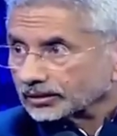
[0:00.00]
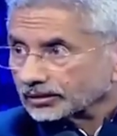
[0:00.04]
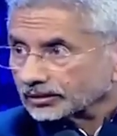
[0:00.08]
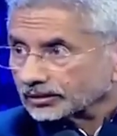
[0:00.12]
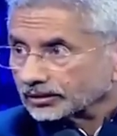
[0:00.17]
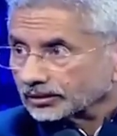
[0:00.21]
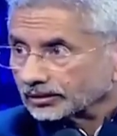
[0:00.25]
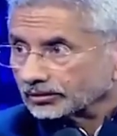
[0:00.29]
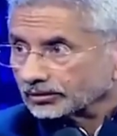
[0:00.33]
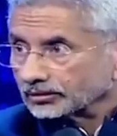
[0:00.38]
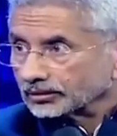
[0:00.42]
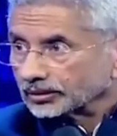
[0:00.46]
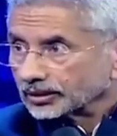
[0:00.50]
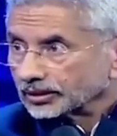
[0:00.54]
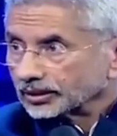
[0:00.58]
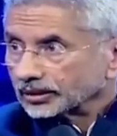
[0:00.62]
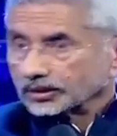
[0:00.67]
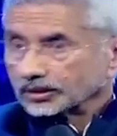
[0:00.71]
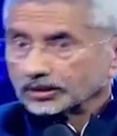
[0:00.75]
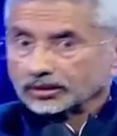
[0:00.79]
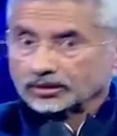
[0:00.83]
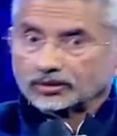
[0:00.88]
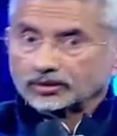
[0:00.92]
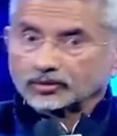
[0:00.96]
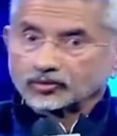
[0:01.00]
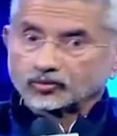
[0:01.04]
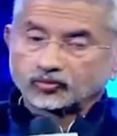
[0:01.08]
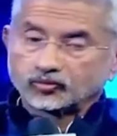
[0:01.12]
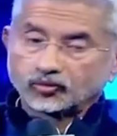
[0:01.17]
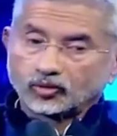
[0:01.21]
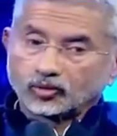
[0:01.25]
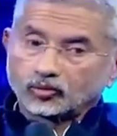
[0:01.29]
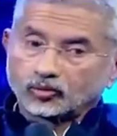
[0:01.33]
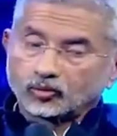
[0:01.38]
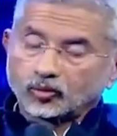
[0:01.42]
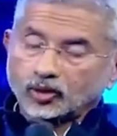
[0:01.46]
You know,
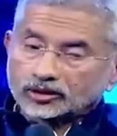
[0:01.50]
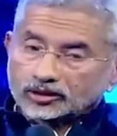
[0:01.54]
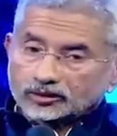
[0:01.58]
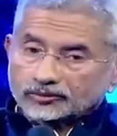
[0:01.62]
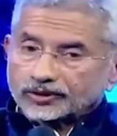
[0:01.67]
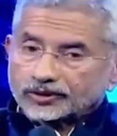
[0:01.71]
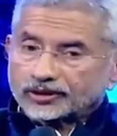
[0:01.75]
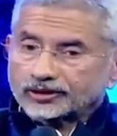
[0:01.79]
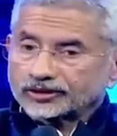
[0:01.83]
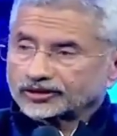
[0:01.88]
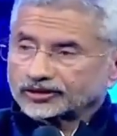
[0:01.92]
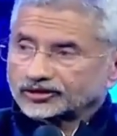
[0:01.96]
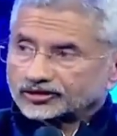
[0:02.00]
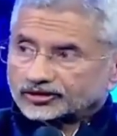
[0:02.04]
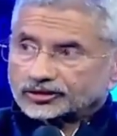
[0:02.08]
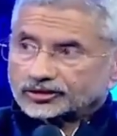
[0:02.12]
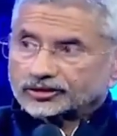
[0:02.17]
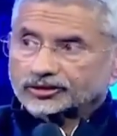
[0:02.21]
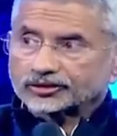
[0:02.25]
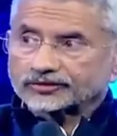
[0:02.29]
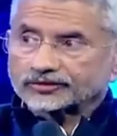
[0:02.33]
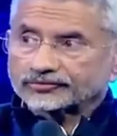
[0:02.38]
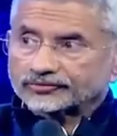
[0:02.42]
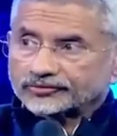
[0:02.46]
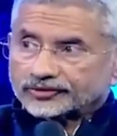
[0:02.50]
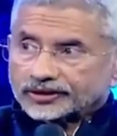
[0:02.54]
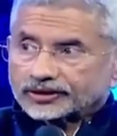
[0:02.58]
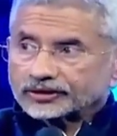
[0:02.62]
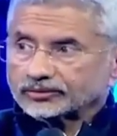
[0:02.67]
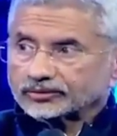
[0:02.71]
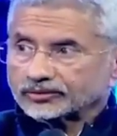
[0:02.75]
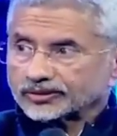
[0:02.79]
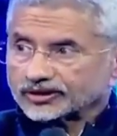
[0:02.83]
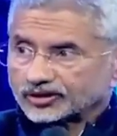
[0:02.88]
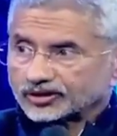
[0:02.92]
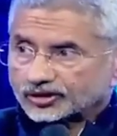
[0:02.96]
for whatever reason,
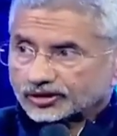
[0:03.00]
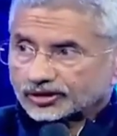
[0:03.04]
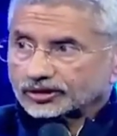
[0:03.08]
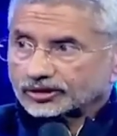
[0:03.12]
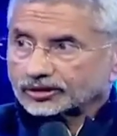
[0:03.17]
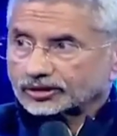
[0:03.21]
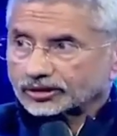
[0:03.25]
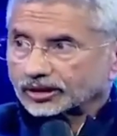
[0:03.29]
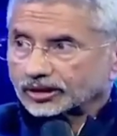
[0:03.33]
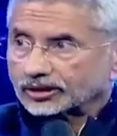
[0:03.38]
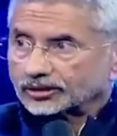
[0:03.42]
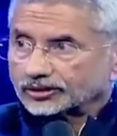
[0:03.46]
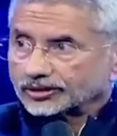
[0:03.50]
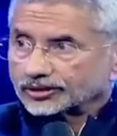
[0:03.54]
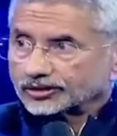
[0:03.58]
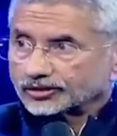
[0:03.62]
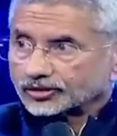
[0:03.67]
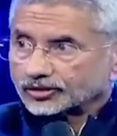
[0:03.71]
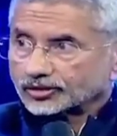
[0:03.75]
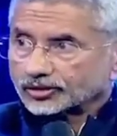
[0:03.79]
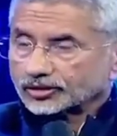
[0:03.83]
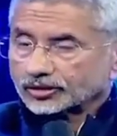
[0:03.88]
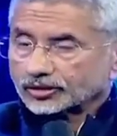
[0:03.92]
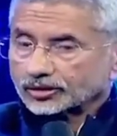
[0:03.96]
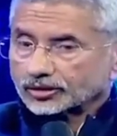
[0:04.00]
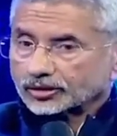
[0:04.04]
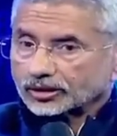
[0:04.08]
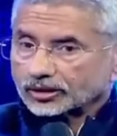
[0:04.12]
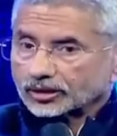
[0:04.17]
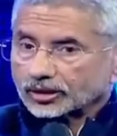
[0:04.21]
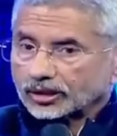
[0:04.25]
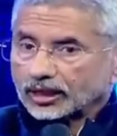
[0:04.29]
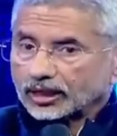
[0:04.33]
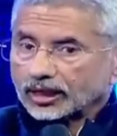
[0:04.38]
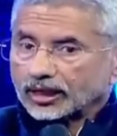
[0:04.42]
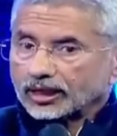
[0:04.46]
different Western countries
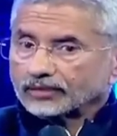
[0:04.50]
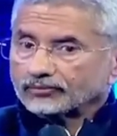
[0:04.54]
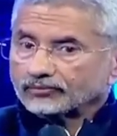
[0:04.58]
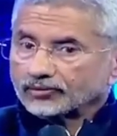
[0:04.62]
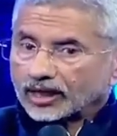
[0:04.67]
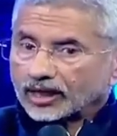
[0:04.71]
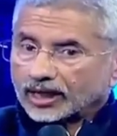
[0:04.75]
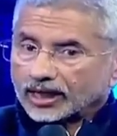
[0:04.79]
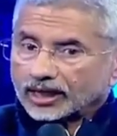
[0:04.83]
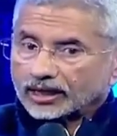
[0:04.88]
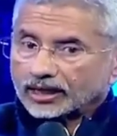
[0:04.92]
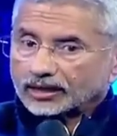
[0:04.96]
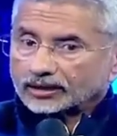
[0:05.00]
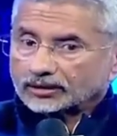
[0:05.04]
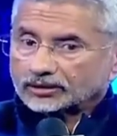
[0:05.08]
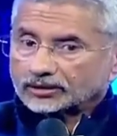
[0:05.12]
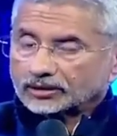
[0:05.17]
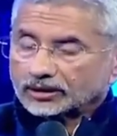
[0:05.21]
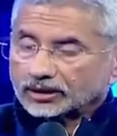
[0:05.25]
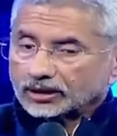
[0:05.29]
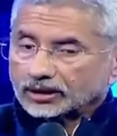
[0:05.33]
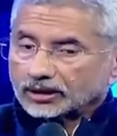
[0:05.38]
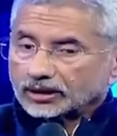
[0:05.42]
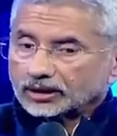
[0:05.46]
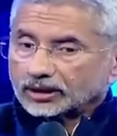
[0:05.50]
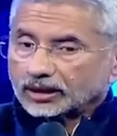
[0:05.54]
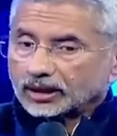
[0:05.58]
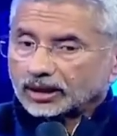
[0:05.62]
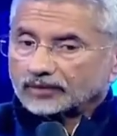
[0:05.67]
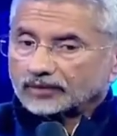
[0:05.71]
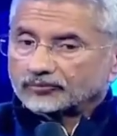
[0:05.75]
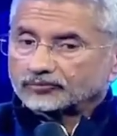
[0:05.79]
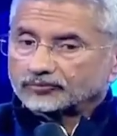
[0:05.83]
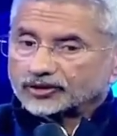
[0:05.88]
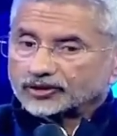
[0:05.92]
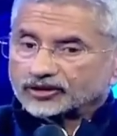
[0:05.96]

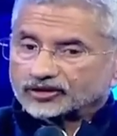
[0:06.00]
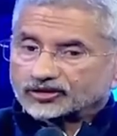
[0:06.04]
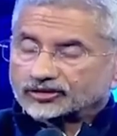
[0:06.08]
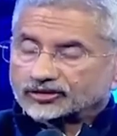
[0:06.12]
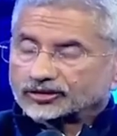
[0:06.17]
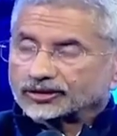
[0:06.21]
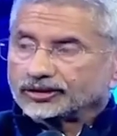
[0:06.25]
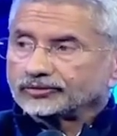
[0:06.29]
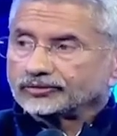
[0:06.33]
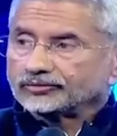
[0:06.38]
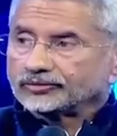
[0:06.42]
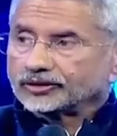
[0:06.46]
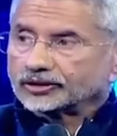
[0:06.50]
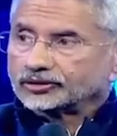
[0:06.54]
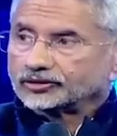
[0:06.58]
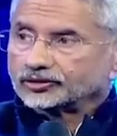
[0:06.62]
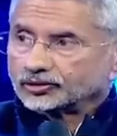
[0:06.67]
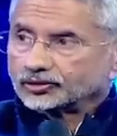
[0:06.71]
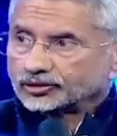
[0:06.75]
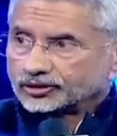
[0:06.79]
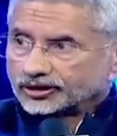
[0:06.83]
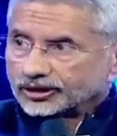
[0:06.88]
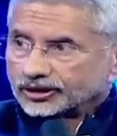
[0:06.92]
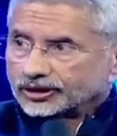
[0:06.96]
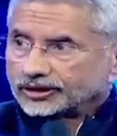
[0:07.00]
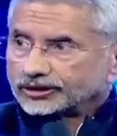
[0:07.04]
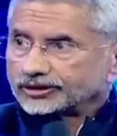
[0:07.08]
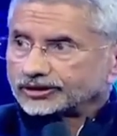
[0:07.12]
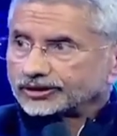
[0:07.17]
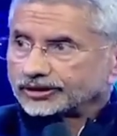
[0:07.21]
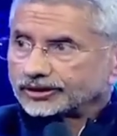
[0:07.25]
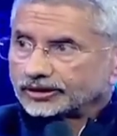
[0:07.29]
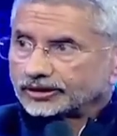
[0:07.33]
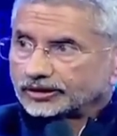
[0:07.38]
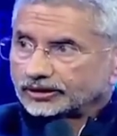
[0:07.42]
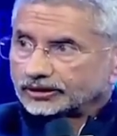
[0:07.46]
have perceived a
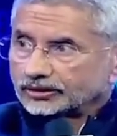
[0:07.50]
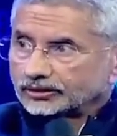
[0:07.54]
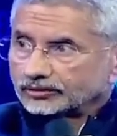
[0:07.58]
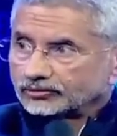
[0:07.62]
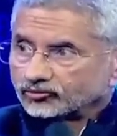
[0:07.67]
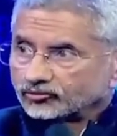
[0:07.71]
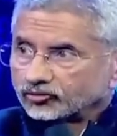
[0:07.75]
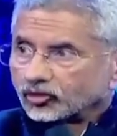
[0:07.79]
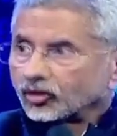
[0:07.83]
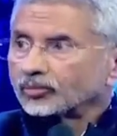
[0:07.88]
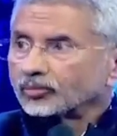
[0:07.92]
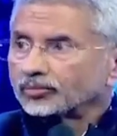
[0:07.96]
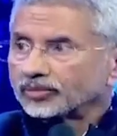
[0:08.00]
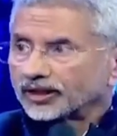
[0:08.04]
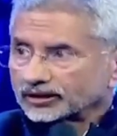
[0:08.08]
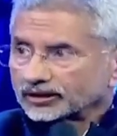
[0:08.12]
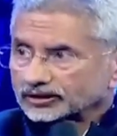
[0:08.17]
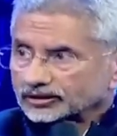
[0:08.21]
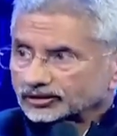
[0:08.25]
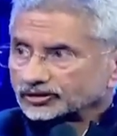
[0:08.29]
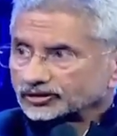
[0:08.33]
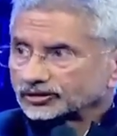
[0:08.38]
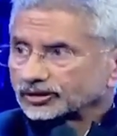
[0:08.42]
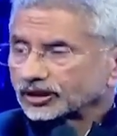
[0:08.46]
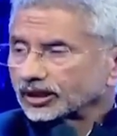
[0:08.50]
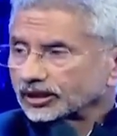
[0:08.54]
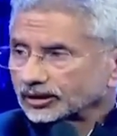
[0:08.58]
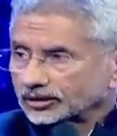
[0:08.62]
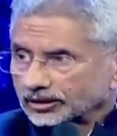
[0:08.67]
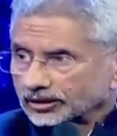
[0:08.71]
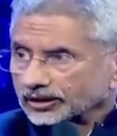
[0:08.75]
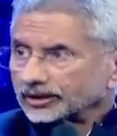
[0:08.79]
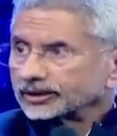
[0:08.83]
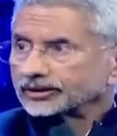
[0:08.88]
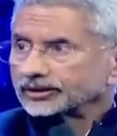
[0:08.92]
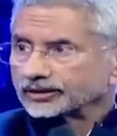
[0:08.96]
utility for Pakistan
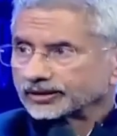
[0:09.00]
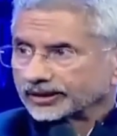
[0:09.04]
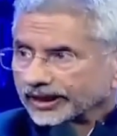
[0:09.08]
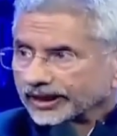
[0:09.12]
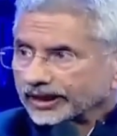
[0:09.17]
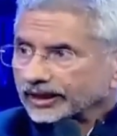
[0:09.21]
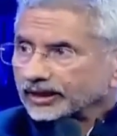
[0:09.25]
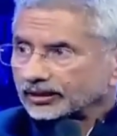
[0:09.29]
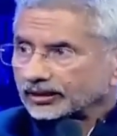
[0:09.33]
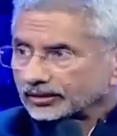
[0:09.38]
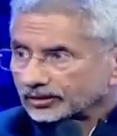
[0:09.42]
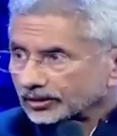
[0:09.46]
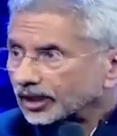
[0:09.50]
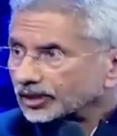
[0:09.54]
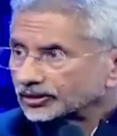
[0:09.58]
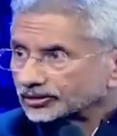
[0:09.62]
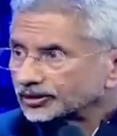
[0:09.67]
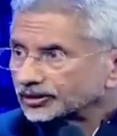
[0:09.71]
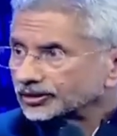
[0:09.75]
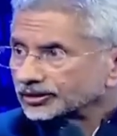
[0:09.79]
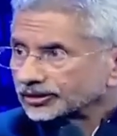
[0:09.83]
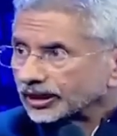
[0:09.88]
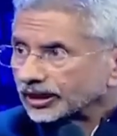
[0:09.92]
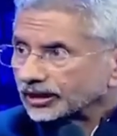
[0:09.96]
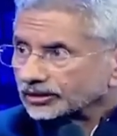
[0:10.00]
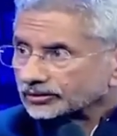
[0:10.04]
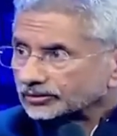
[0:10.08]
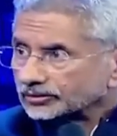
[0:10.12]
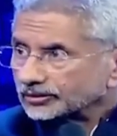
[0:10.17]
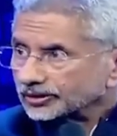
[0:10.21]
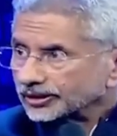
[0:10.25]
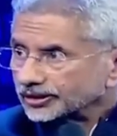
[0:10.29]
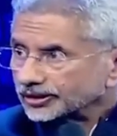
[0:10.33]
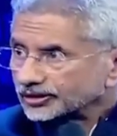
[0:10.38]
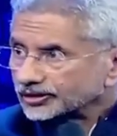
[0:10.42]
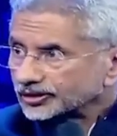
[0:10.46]
in their larger
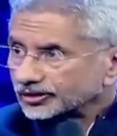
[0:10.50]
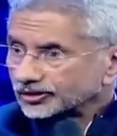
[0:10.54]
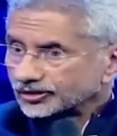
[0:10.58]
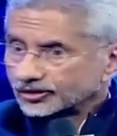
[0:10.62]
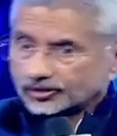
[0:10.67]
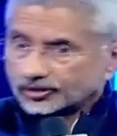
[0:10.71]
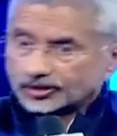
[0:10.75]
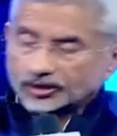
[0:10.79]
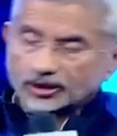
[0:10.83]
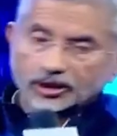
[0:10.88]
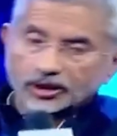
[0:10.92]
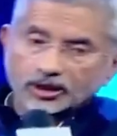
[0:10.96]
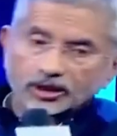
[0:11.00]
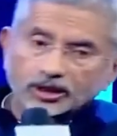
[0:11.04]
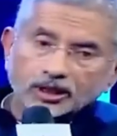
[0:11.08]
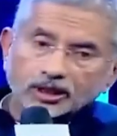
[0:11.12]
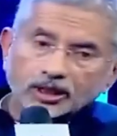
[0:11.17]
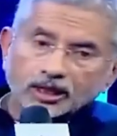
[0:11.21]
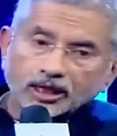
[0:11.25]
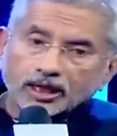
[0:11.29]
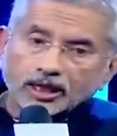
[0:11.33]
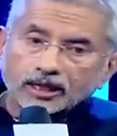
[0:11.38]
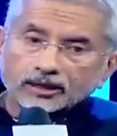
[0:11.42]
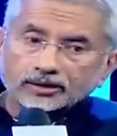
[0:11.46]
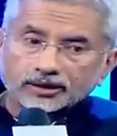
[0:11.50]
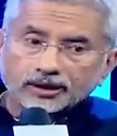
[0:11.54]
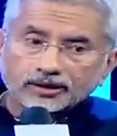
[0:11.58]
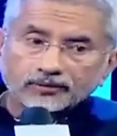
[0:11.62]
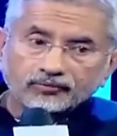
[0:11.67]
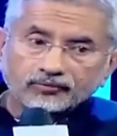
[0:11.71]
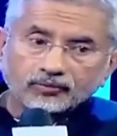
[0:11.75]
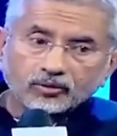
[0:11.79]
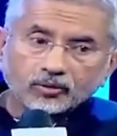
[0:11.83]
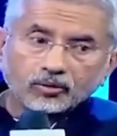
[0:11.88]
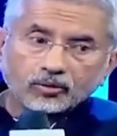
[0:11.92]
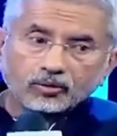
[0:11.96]
calculations, and
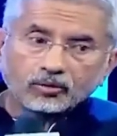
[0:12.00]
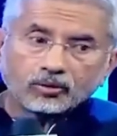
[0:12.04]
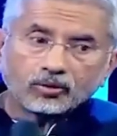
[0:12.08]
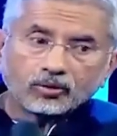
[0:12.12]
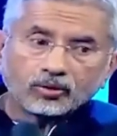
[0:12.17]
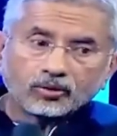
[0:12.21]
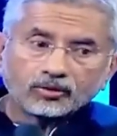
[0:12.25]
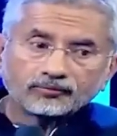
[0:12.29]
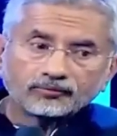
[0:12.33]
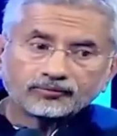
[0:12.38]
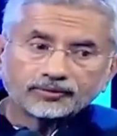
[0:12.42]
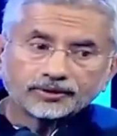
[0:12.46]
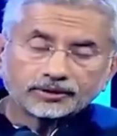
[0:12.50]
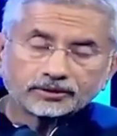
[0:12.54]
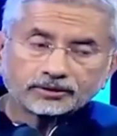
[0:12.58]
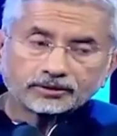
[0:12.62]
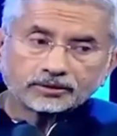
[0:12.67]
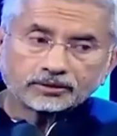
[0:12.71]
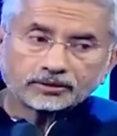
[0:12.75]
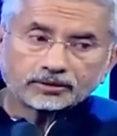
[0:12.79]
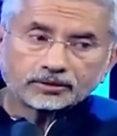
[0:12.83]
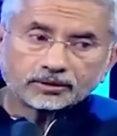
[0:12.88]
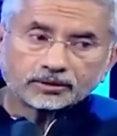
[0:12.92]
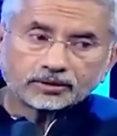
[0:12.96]
therefore often,